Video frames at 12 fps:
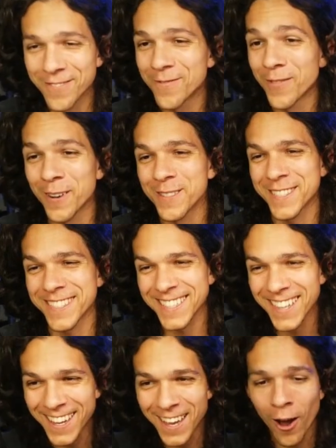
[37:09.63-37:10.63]
Moses,
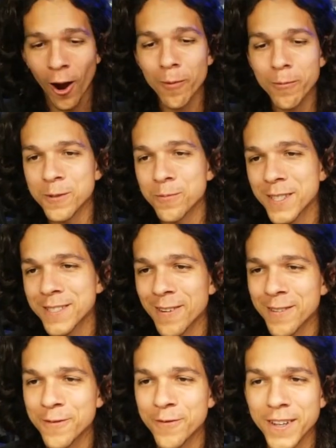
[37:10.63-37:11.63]
almost missed
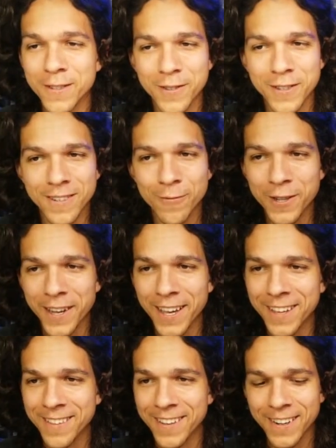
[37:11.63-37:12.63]
all the fun. We're, we're
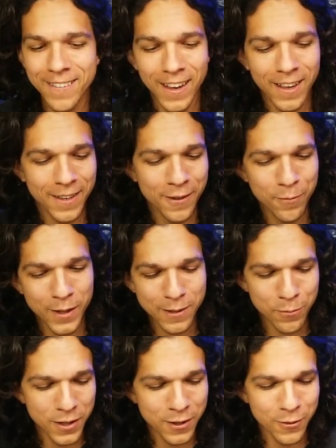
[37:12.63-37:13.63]
getting there. Uh, you missed
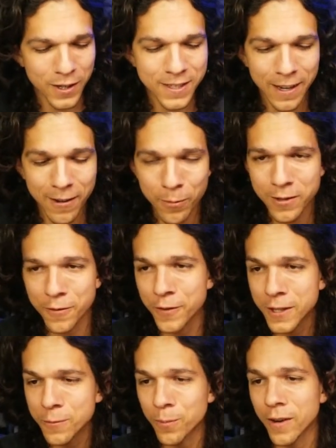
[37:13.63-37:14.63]
me stressing out about the
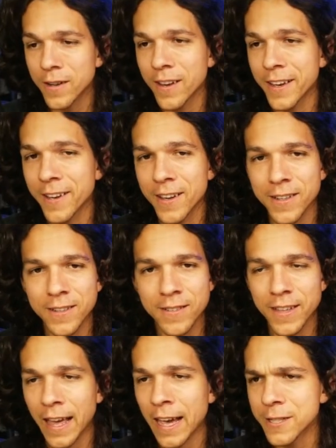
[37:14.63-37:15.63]
first part. I gotta
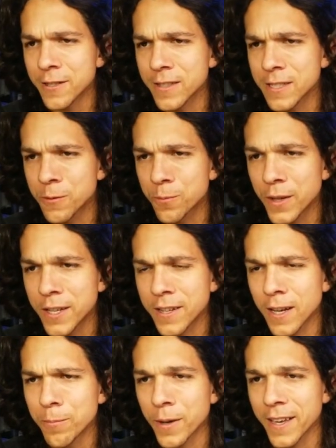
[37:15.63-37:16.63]
actually speed it
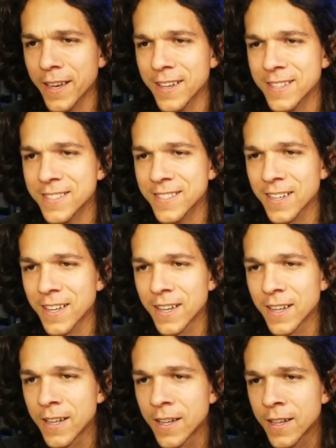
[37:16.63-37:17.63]
up, I guess.
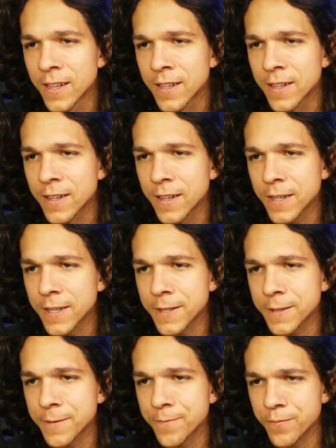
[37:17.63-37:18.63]

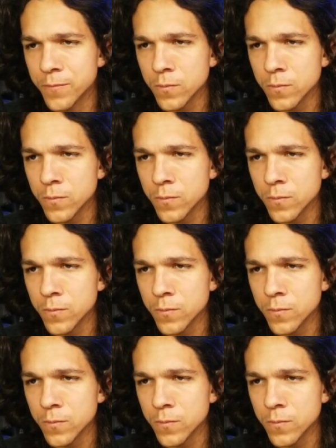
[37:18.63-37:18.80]
Um,